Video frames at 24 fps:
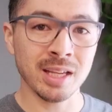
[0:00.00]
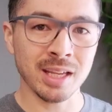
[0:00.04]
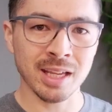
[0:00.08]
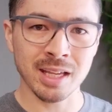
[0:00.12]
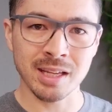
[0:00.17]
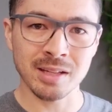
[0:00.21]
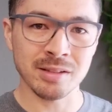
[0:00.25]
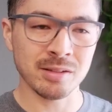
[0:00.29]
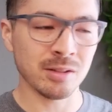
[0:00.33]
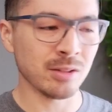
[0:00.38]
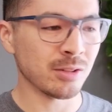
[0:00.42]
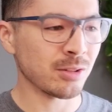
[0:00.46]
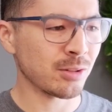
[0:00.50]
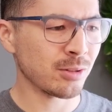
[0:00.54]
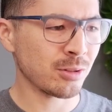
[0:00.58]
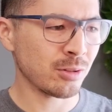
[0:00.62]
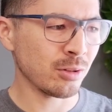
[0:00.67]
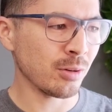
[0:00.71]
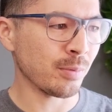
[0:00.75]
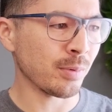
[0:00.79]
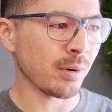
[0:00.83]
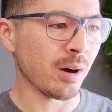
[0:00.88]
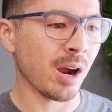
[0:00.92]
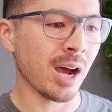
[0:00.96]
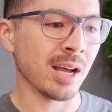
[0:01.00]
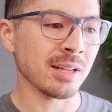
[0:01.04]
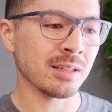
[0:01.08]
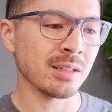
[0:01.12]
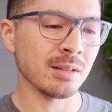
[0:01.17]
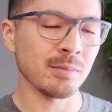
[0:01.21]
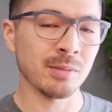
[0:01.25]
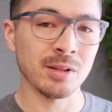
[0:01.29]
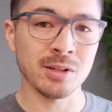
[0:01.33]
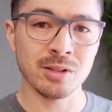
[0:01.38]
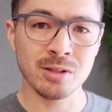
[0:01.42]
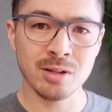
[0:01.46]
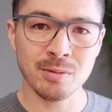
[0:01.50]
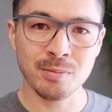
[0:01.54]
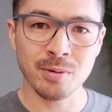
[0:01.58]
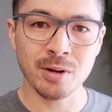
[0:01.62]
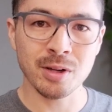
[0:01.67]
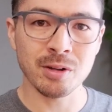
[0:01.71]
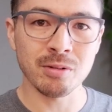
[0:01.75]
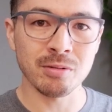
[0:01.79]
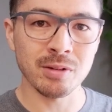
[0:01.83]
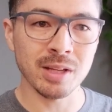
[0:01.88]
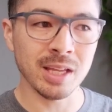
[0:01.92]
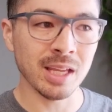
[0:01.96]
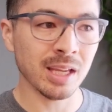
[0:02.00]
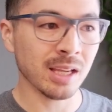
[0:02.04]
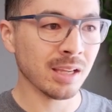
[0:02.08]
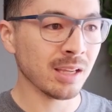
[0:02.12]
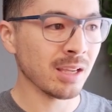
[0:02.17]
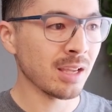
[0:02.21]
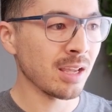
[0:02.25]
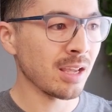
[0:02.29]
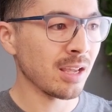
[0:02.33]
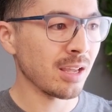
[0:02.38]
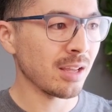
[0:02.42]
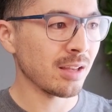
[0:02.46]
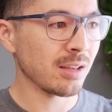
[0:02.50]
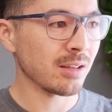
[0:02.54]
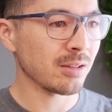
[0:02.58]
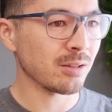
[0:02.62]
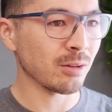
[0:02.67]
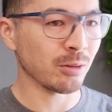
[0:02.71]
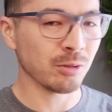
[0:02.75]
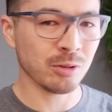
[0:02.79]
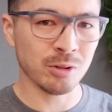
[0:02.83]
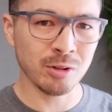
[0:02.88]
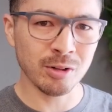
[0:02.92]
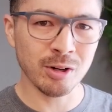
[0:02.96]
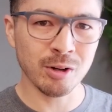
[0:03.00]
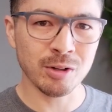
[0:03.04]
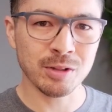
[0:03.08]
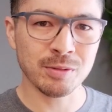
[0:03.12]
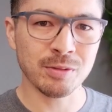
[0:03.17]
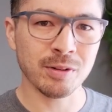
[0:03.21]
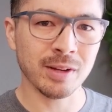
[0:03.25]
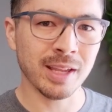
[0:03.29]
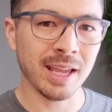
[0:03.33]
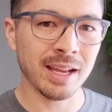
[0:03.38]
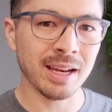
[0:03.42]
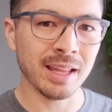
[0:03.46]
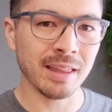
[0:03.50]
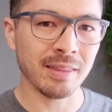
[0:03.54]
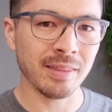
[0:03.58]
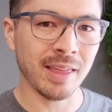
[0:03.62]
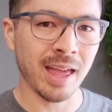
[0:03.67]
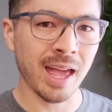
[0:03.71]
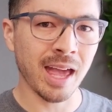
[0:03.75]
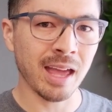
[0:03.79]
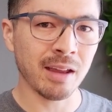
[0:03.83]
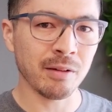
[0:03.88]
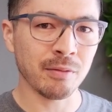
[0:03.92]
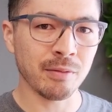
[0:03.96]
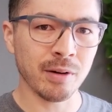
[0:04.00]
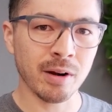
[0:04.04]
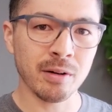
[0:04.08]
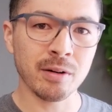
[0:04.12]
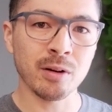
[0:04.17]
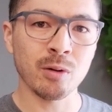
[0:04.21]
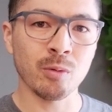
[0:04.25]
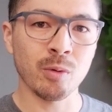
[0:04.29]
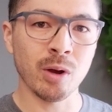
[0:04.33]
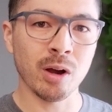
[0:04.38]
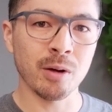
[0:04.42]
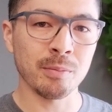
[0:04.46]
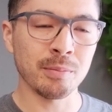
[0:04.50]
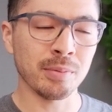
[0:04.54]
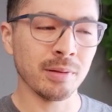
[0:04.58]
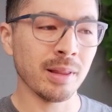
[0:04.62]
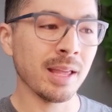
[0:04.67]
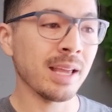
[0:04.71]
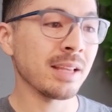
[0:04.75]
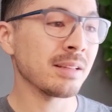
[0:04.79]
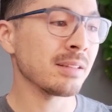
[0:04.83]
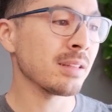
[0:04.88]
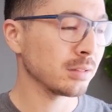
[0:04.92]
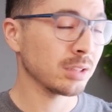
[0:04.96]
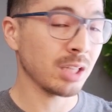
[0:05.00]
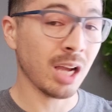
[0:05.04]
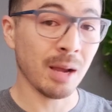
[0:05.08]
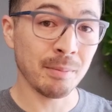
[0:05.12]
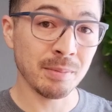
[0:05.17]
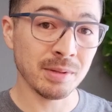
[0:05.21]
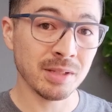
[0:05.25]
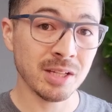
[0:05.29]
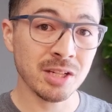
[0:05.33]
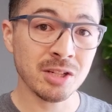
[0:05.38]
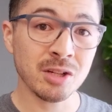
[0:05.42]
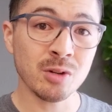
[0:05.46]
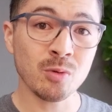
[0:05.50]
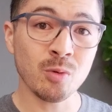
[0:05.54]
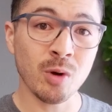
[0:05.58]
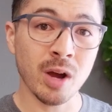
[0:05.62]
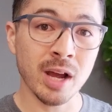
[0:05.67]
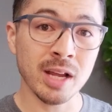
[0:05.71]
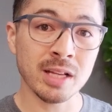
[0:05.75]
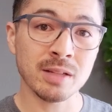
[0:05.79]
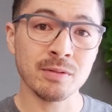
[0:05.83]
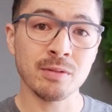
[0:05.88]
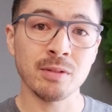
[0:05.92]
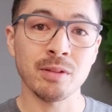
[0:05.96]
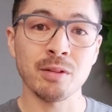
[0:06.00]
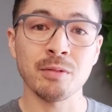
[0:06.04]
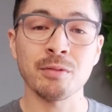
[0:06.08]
is super awesome and super unique. So kudos for getting that. Very well placed. Composition-wise for the